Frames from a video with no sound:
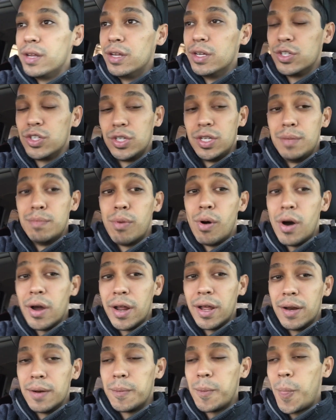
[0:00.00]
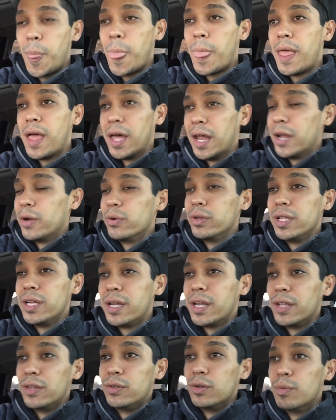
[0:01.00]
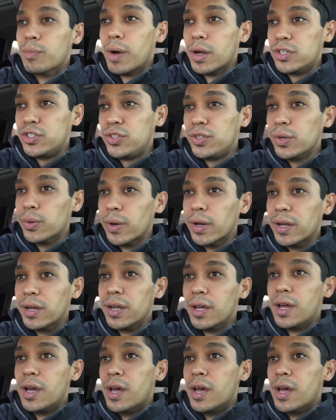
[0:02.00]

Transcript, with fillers: initially bought it. And I really didn't do much to it.